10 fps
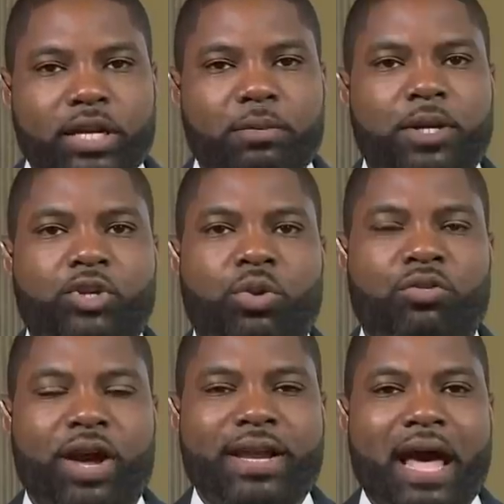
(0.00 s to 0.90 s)
What we need to
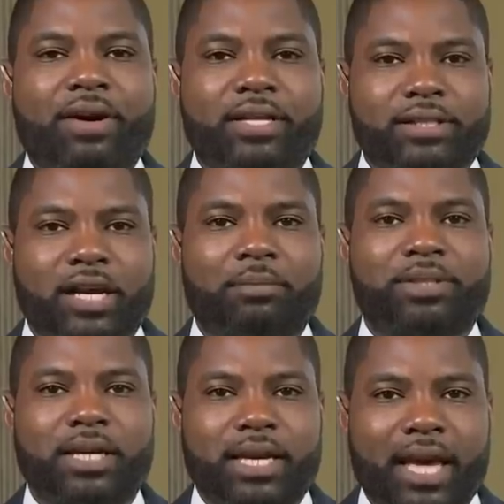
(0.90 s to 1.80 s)
be doing right now
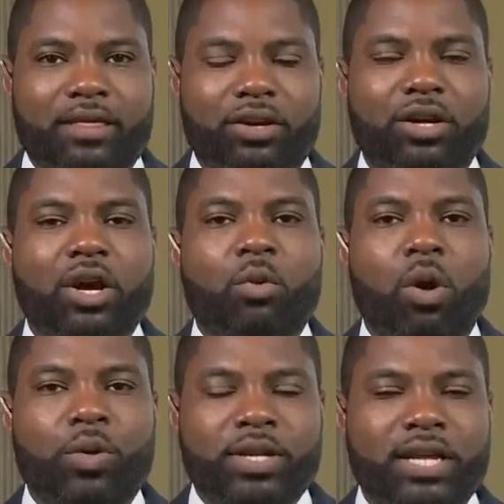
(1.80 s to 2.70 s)
is come together.